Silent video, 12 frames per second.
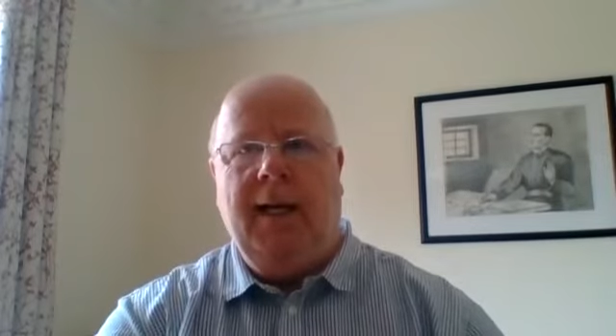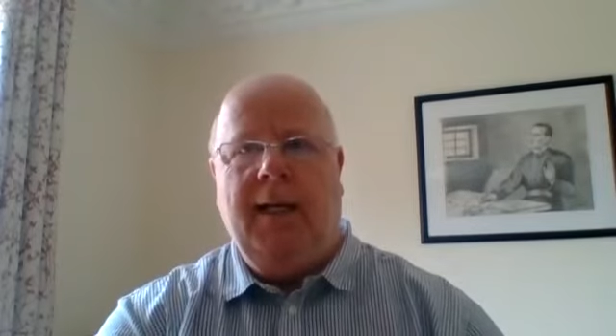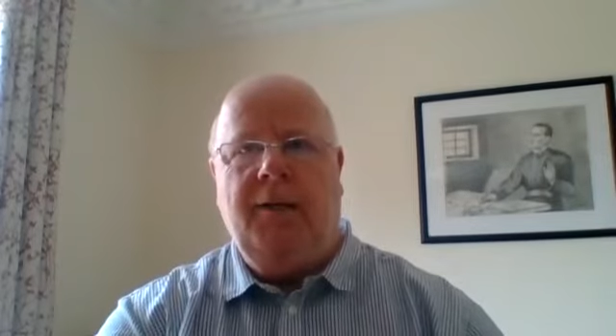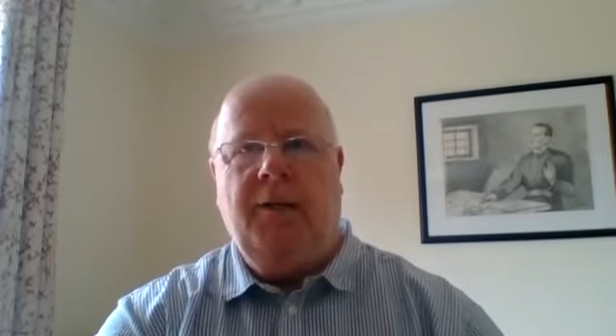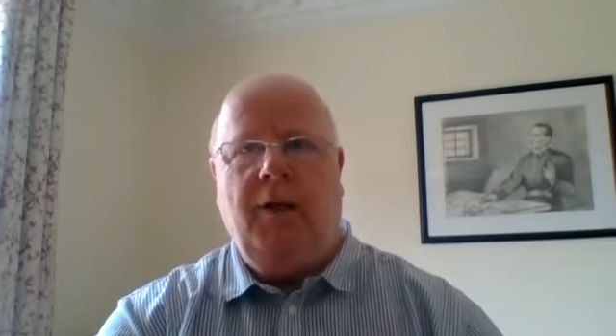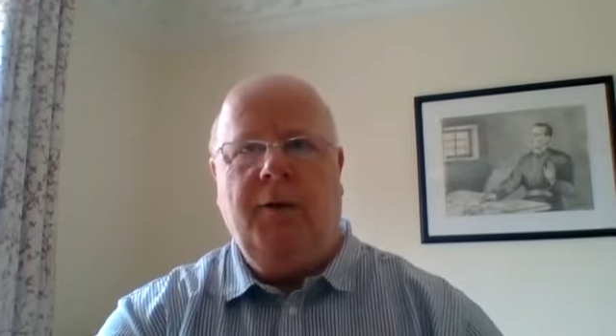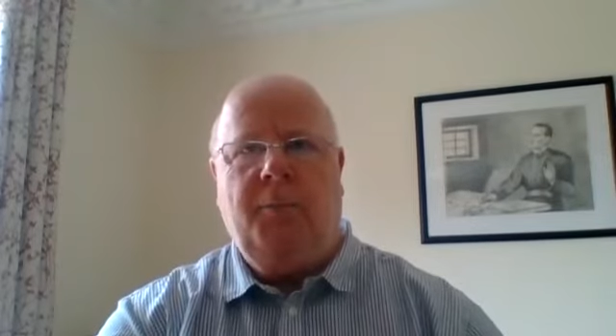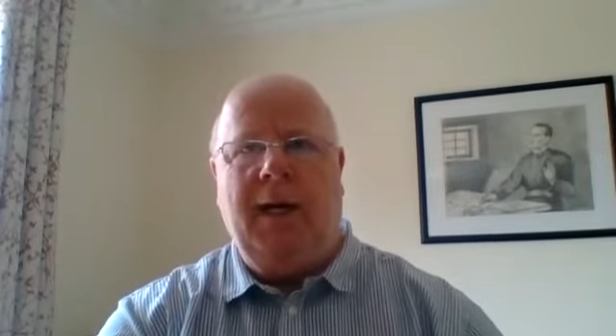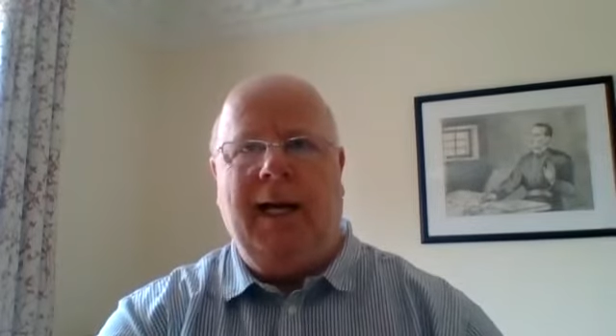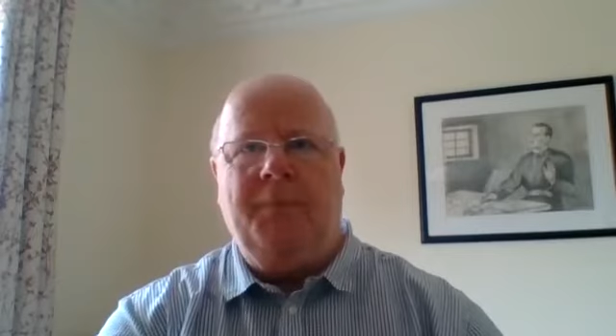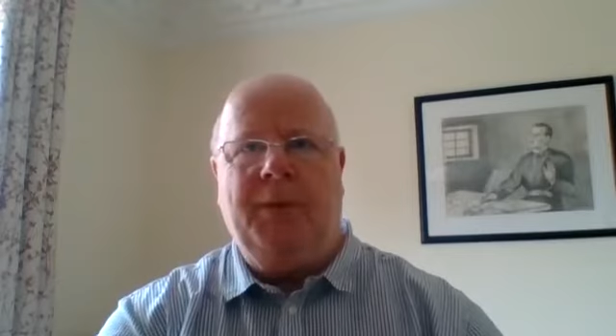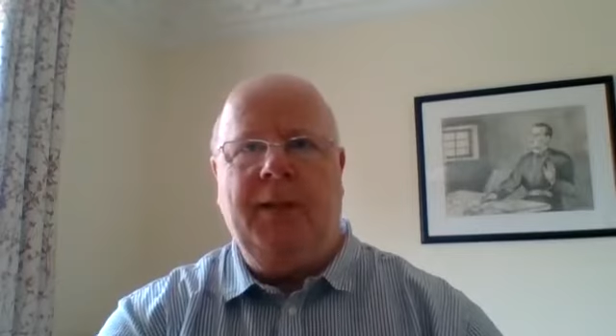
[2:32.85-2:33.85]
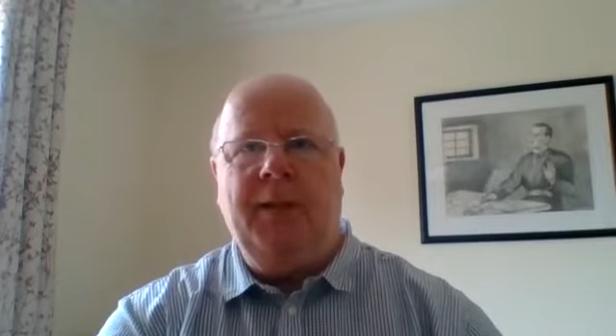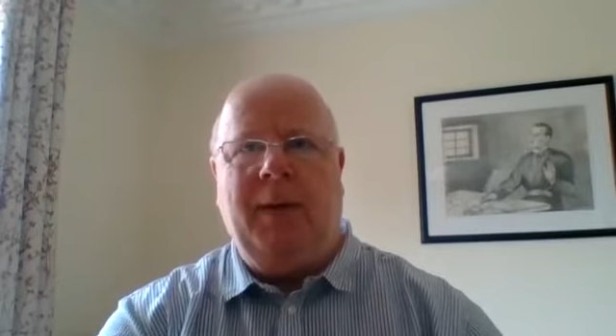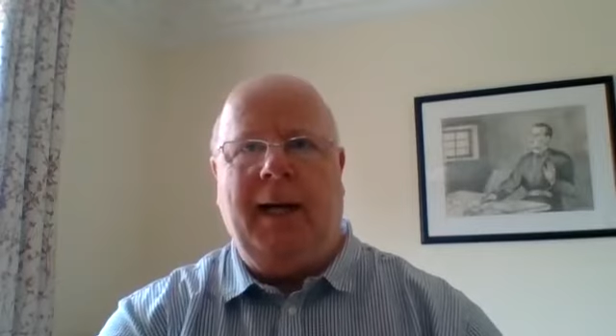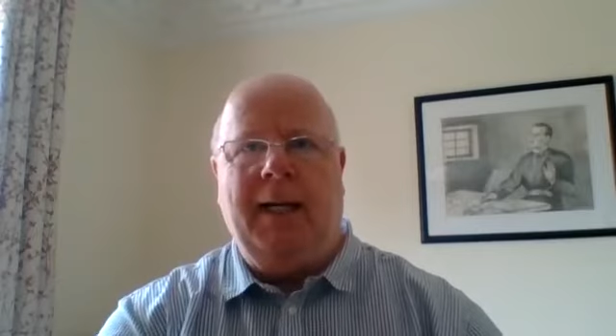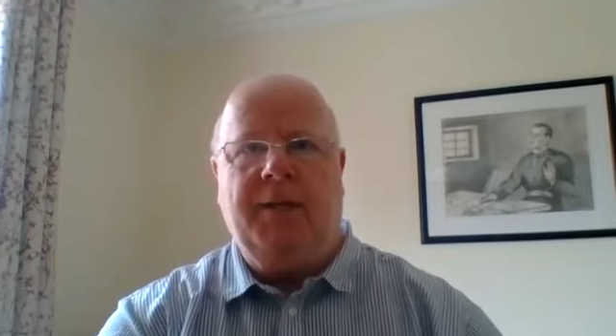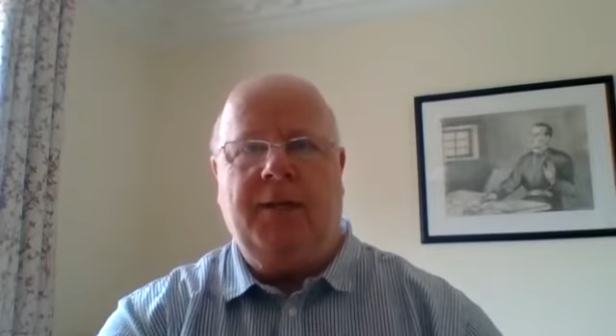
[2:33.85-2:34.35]
and how perhaps in the
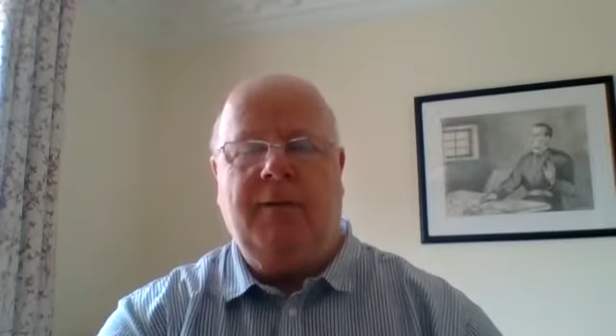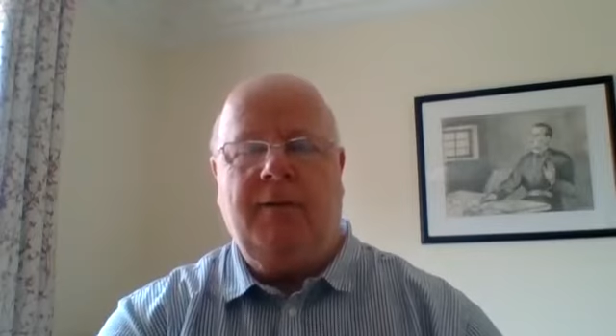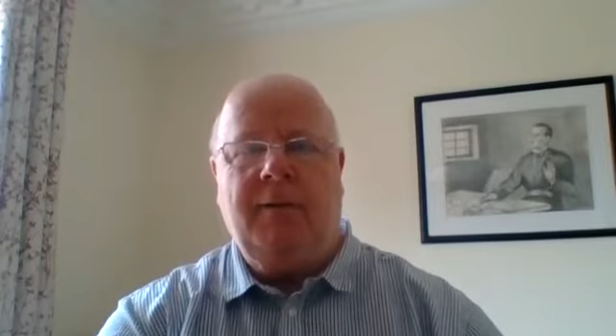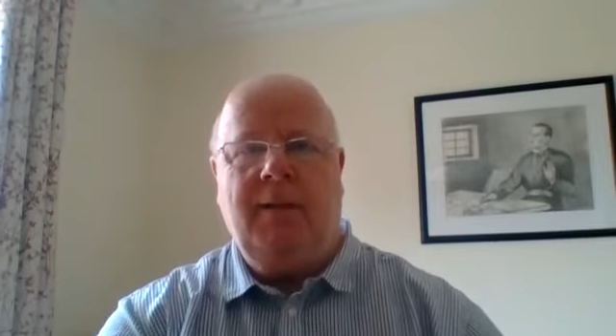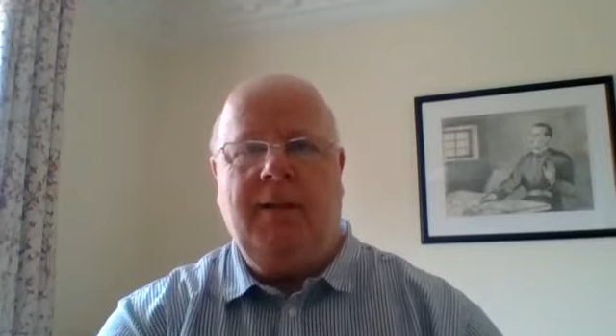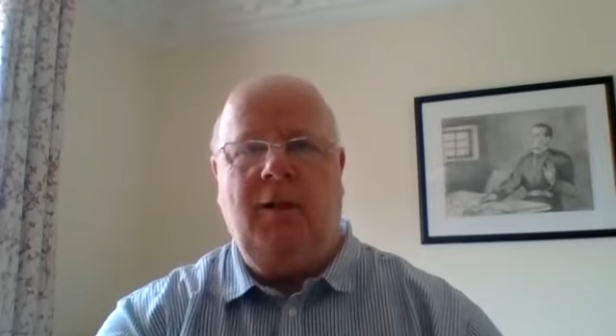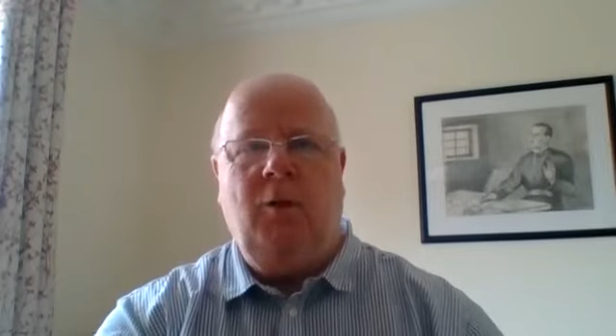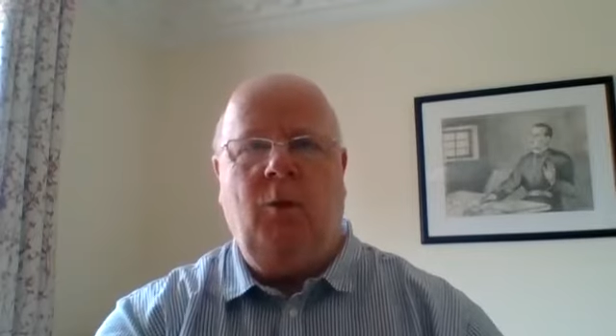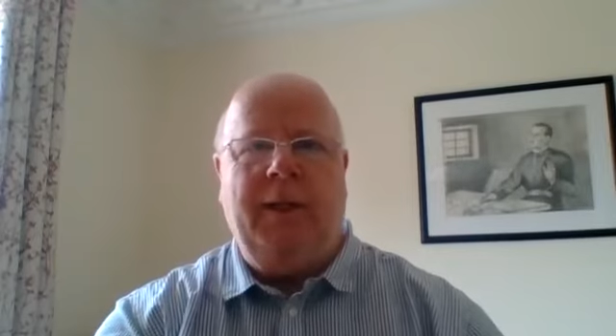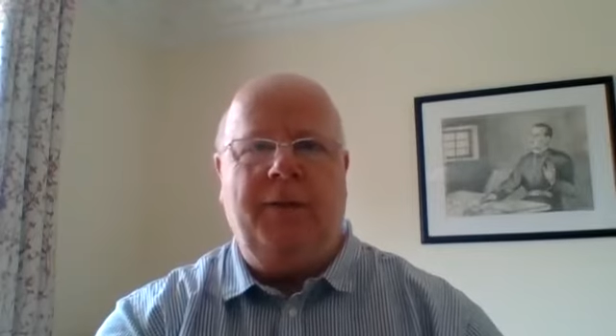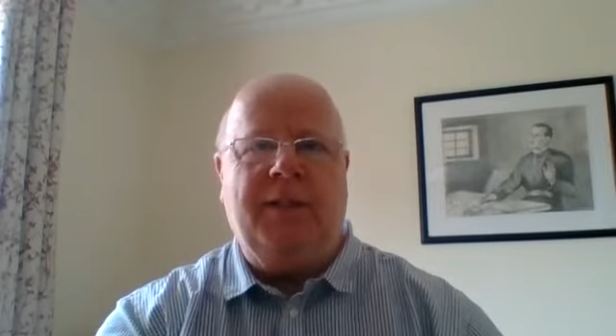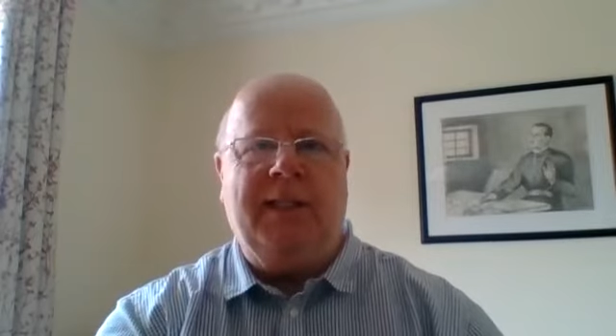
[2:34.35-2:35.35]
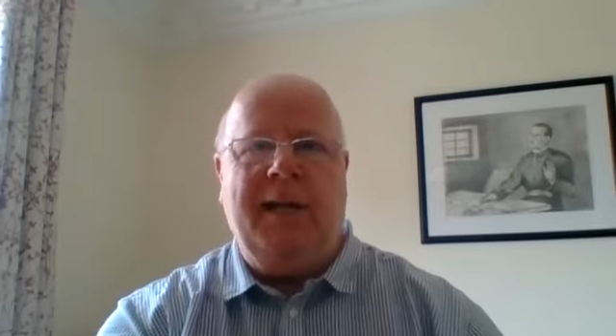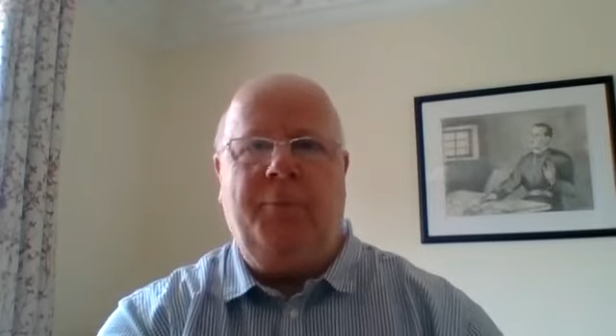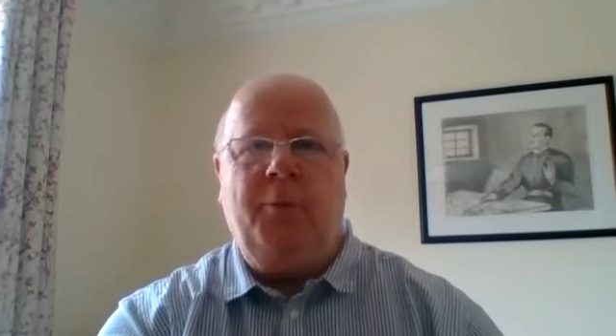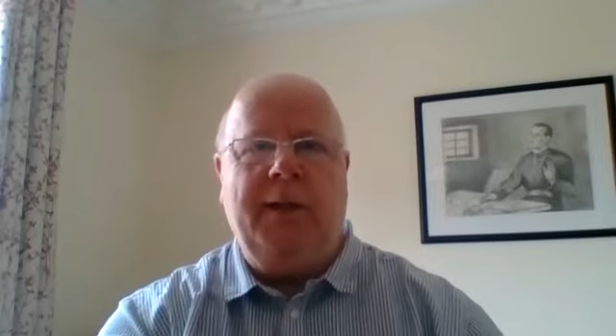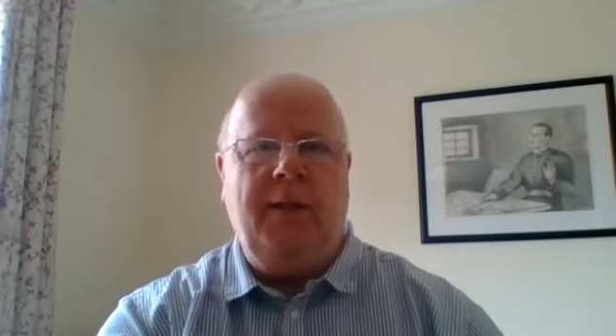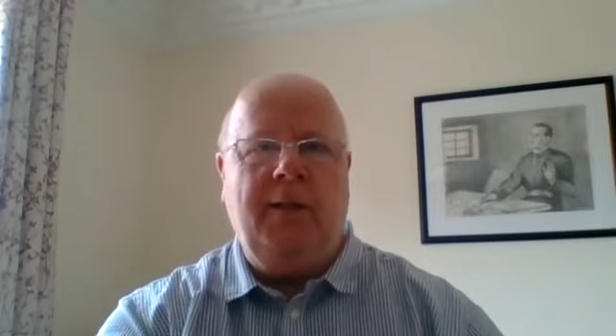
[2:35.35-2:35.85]
past, you know, we have
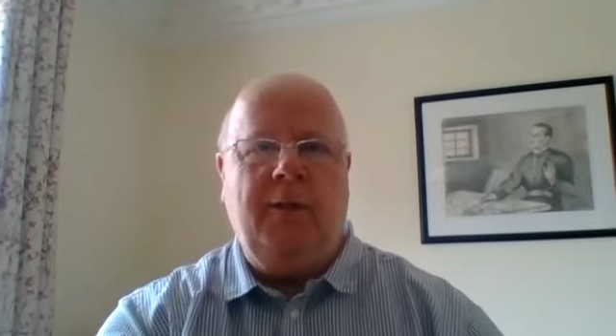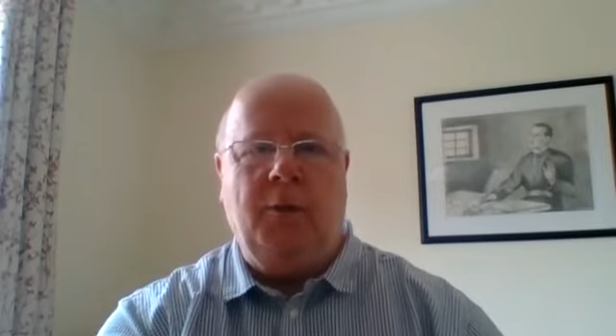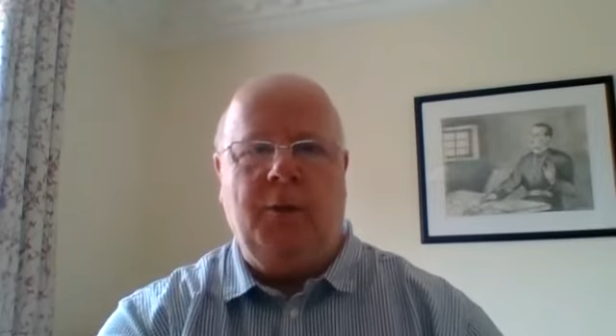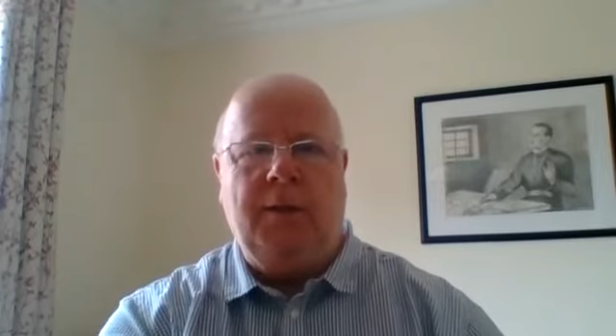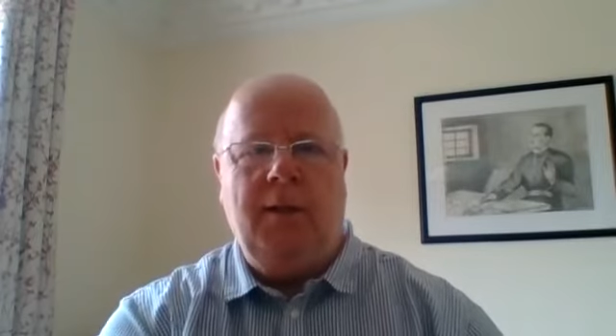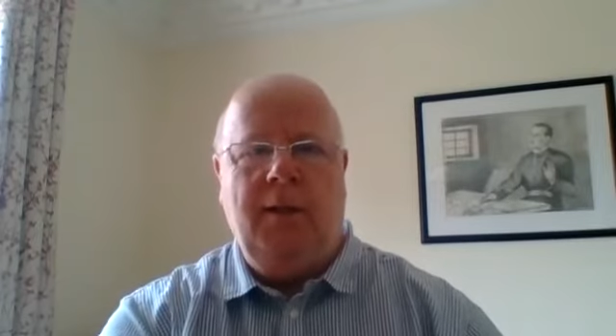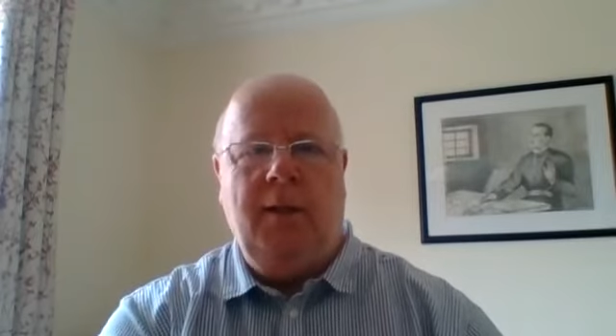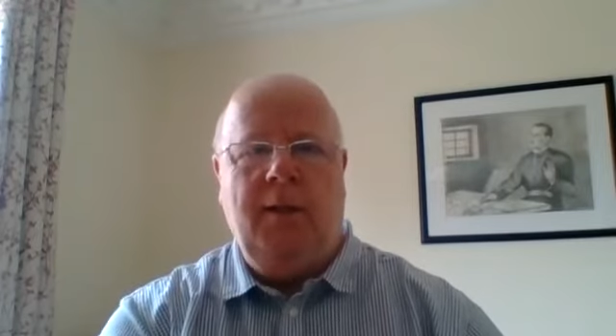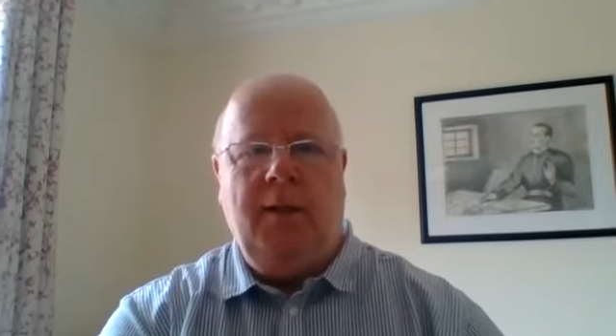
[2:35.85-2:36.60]
separated those,